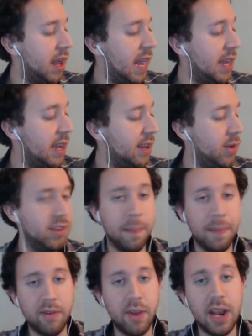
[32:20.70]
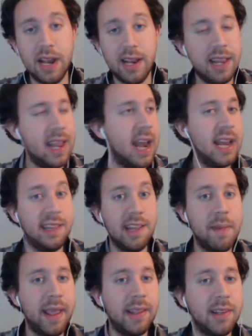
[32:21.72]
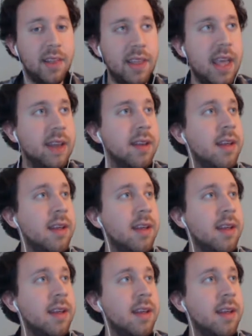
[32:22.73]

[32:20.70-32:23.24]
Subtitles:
he did do something right. He did make it to the end.